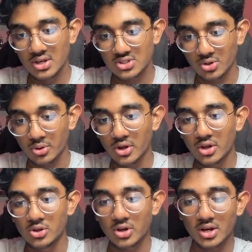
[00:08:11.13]
So
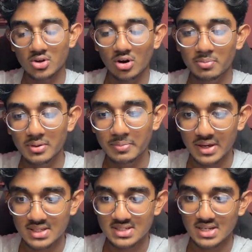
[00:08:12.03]
you can copy
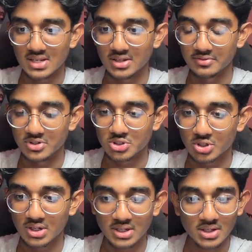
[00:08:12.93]
paste
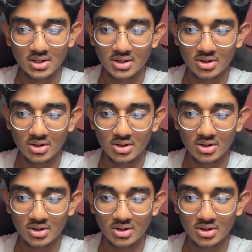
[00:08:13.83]
individually,